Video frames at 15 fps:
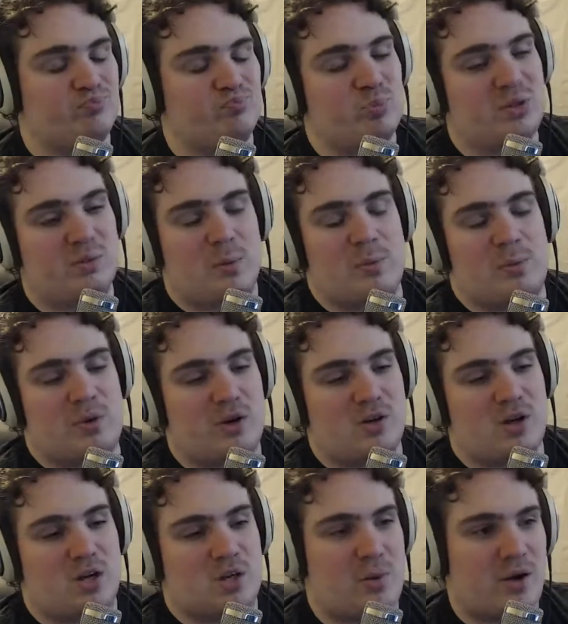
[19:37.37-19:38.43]
We already
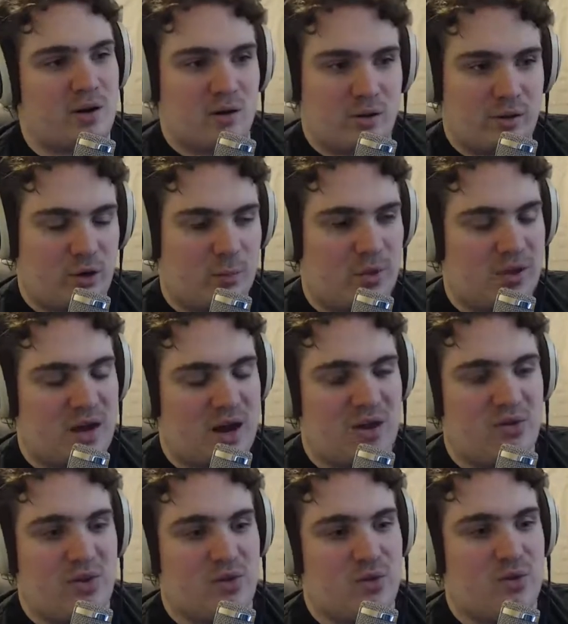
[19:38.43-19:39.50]
talked about it a little bit. I
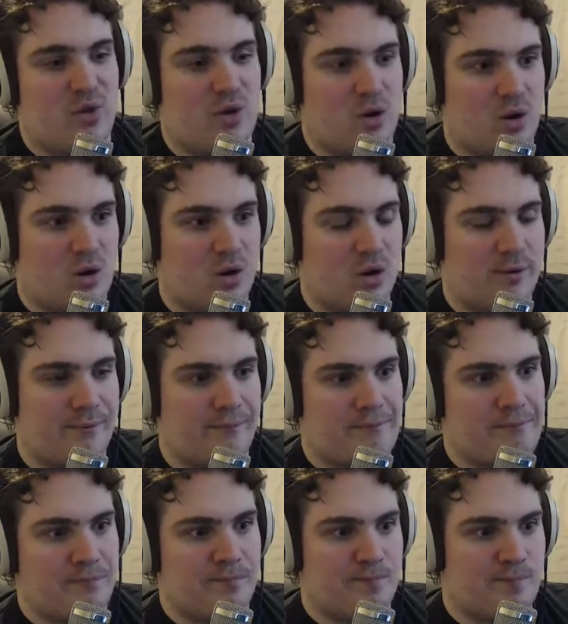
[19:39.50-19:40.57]
think that there are.
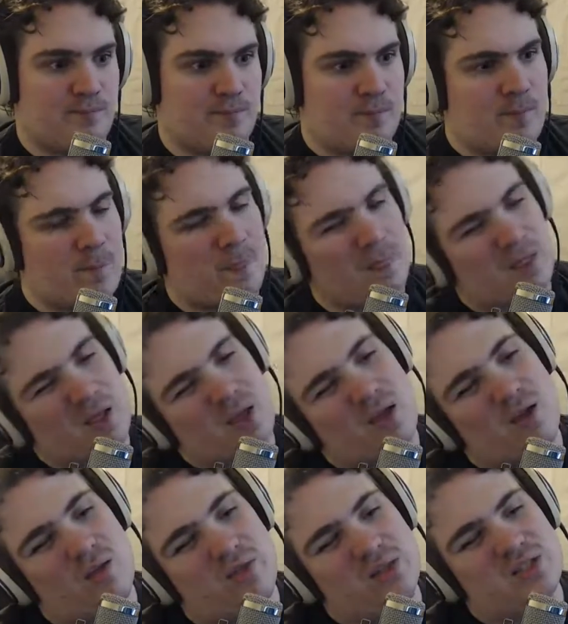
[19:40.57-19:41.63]

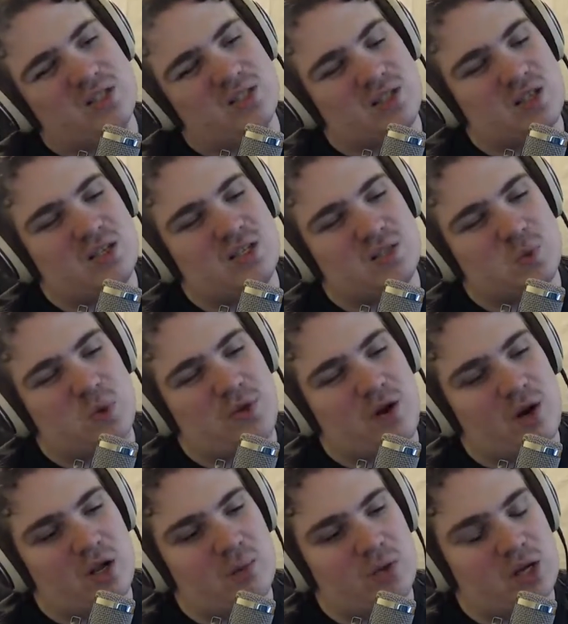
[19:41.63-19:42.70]
This is where that
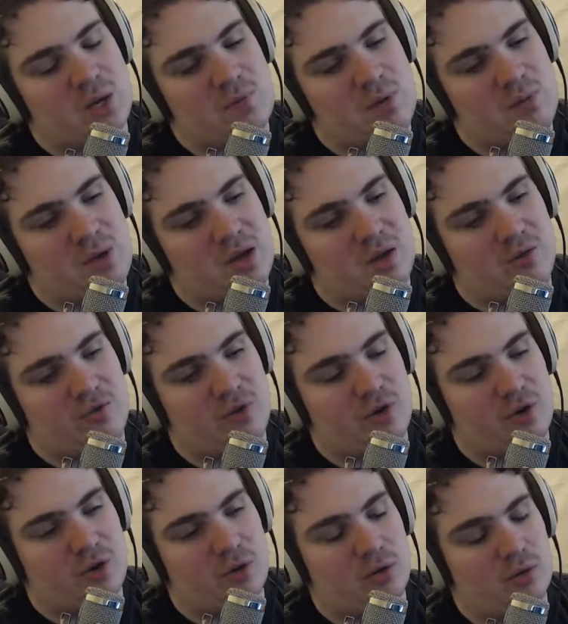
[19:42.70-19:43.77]
argument can be made
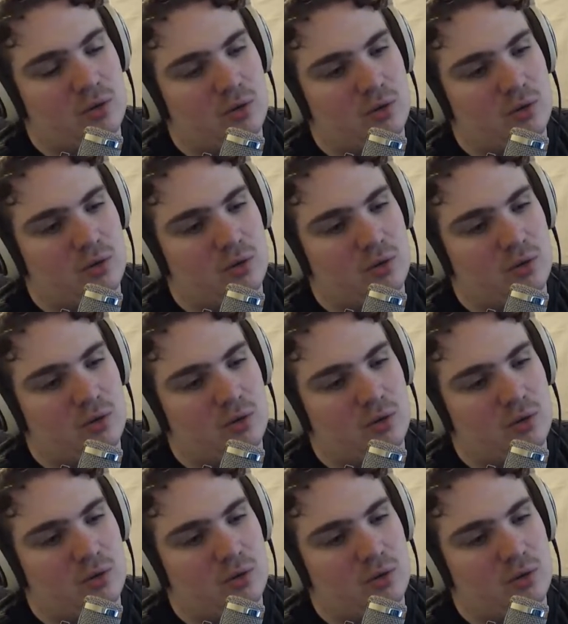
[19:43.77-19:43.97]
for